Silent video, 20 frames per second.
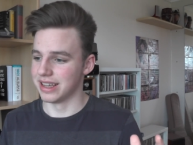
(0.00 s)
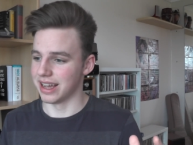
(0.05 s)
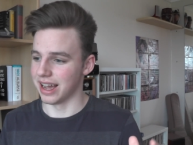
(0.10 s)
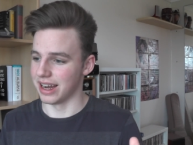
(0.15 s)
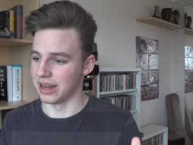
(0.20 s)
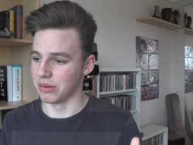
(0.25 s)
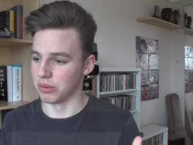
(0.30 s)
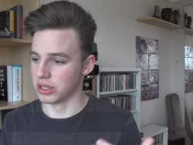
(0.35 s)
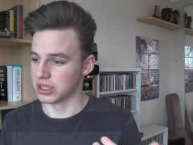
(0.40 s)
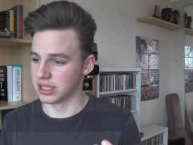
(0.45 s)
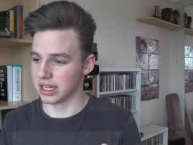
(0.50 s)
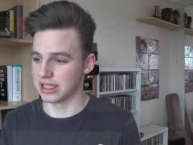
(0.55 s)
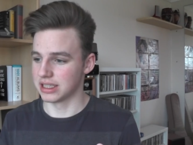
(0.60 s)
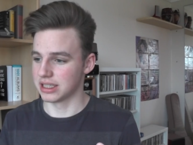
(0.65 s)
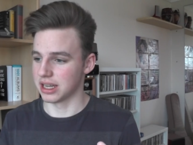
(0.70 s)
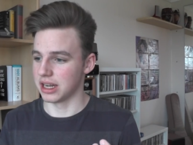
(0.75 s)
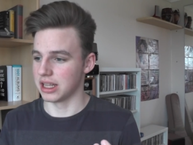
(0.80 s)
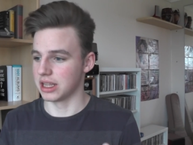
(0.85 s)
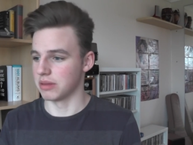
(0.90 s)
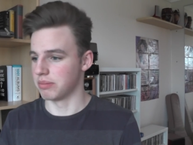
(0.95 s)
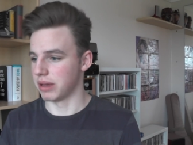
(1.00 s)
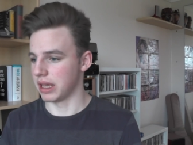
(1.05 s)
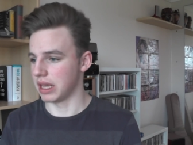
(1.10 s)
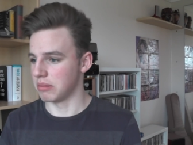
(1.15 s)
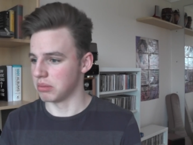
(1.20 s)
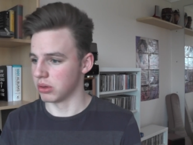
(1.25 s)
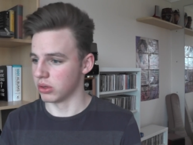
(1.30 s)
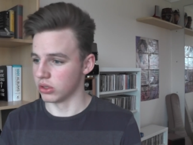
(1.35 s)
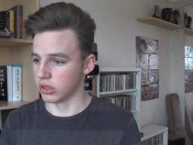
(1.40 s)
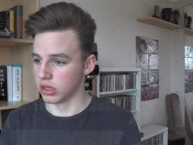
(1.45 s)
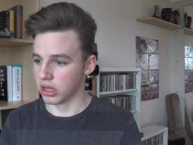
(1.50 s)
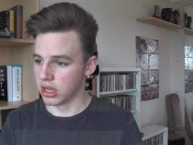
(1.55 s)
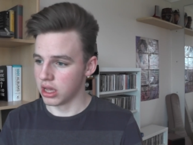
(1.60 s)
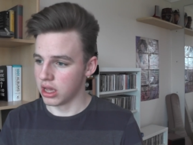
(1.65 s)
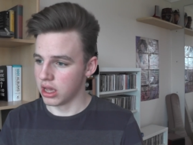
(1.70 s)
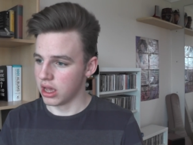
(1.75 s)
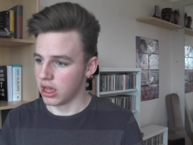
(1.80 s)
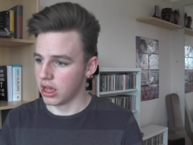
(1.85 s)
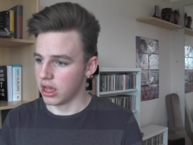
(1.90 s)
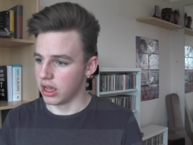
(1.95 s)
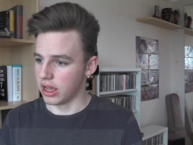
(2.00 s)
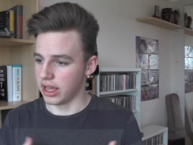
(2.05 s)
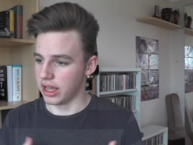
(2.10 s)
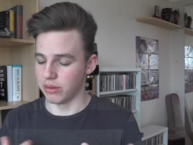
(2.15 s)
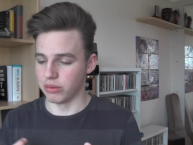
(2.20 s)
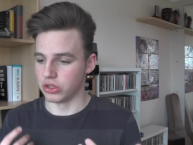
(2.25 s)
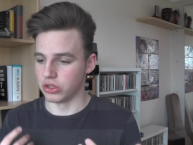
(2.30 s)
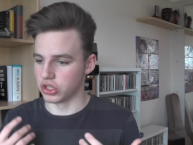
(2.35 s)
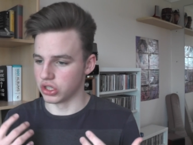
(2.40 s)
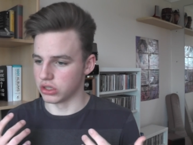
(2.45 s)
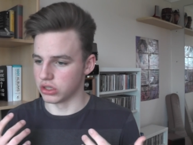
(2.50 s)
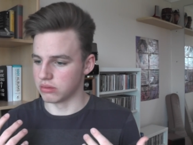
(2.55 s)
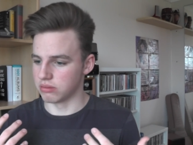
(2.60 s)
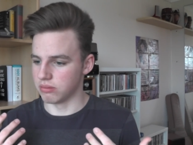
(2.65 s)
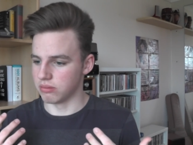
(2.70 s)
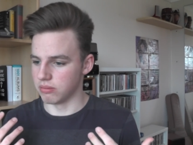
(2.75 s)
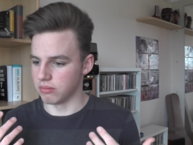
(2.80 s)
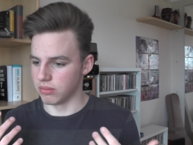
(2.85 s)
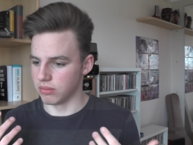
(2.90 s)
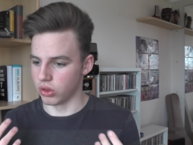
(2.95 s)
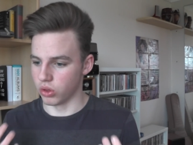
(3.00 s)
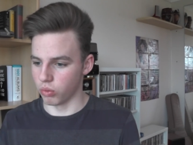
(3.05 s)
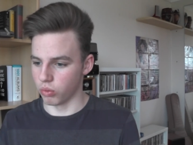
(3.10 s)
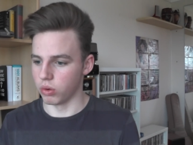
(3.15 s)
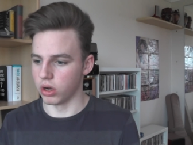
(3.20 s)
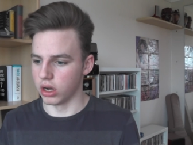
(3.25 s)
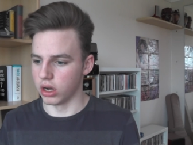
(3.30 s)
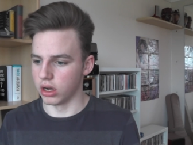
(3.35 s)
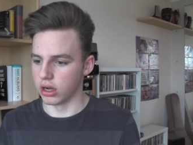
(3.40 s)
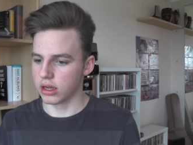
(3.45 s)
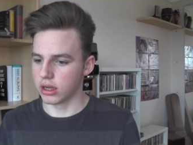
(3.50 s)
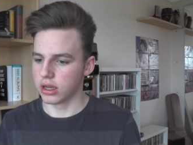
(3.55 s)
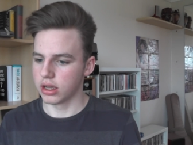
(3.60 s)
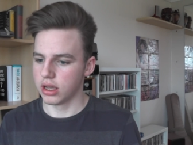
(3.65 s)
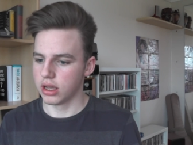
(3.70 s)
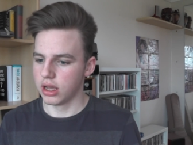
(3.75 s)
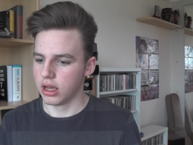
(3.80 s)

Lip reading: And it wasn't necessarily the people, it was just the work.